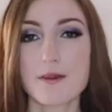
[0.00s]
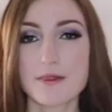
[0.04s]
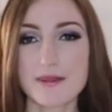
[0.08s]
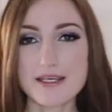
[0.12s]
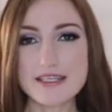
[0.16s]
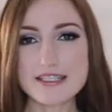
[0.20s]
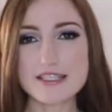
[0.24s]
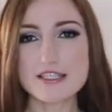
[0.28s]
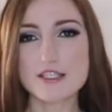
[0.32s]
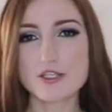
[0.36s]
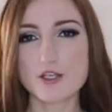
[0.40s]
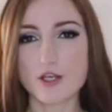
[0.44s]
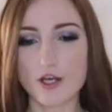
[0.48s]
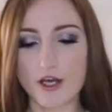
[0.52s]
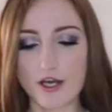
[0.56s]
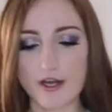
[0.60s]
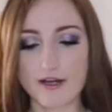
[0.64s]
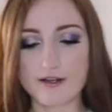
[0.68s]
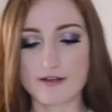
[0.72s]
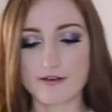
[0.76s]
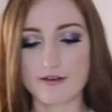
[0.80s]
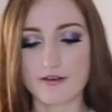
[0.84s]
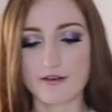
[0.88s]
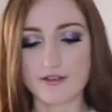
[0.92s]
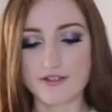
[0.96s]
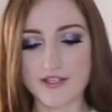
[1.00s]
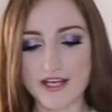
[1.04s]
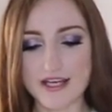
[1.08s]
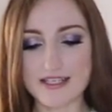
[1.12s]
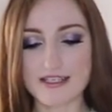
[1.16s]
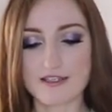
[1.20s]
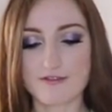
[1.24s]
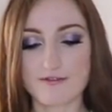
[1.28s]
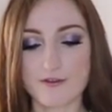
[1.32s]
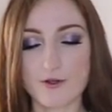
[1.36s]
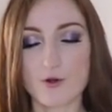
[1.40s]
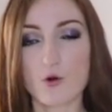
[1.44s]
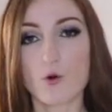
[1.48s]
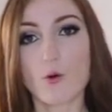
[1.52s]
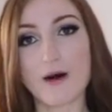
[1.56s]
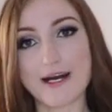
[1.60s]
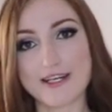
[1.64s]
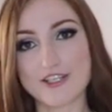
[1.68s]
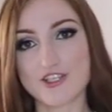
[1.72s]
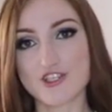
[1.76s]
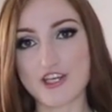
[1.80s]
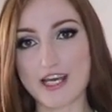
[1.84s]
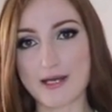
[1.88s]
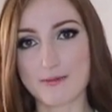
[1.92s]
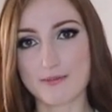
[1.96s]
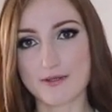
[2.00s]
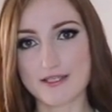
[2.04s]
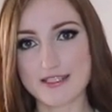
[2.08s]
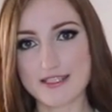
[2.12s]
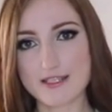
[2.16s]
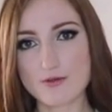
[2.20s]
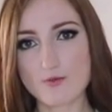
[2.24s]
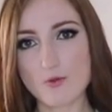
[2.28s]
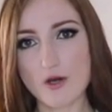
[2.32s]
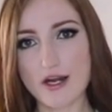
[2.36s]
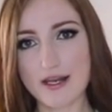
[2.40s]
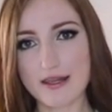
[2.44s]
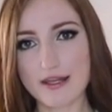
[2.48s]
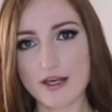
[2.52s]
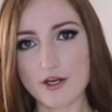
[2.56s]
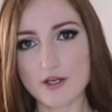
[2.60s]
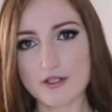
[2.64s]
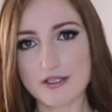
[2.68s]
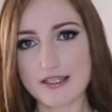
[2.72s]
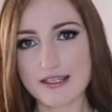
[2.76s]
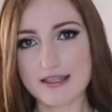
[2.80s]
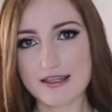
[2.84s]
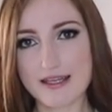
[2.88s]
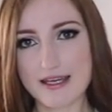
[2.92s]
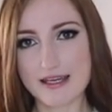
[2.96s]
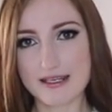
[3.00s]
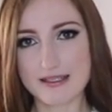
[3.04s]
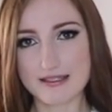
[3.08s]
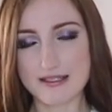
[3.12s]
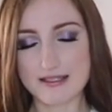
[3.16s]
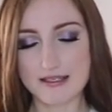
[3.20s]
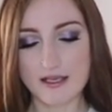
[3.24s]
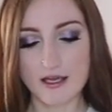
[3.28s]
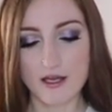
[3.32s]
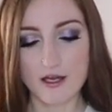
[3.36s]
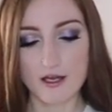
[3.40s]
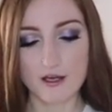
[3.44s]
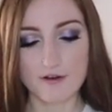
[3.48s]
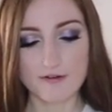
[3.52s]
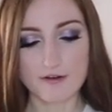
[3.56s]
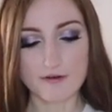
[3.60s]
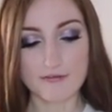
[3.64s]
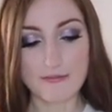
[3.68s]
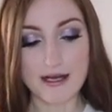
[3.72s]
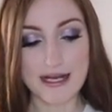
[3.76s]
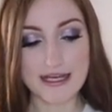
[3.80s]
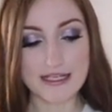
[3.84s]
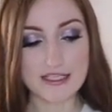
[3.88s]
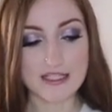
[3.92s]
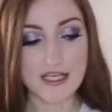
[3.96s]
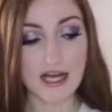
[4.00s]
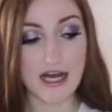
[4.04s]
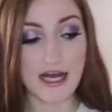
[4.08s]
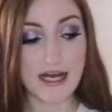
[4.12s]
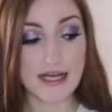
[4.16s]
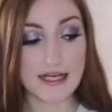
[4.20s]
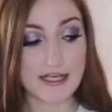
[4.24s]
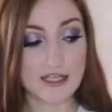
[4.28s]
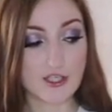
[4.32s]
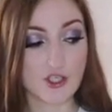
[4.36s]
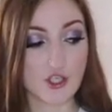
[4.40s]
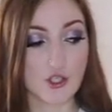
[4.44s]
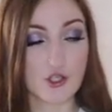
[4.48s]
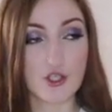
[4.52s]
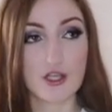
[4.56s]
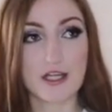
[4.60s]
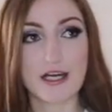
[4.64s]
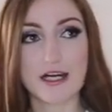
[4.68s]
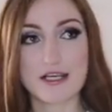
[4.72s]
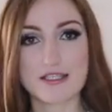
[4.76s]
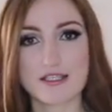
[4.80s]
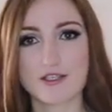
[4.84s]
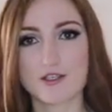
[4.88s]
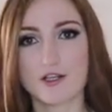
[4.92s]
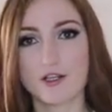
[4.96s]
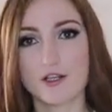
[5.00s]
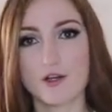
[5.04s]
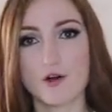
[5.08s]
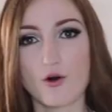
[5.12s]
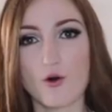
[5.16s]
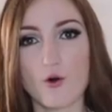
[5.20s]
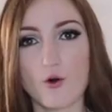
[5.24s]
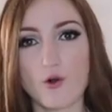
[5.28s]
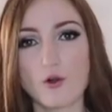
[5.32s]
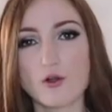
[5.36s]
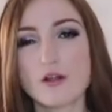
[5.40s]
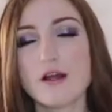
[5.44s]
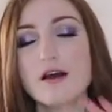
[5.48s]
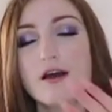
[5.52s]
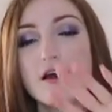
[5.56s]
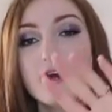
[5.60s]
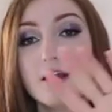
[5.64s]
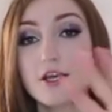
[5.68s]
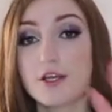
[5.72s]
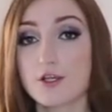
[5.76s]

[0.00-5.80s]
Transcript: This skirt does feel quite cheap. This is one of the only things from my entire $2,000 haul.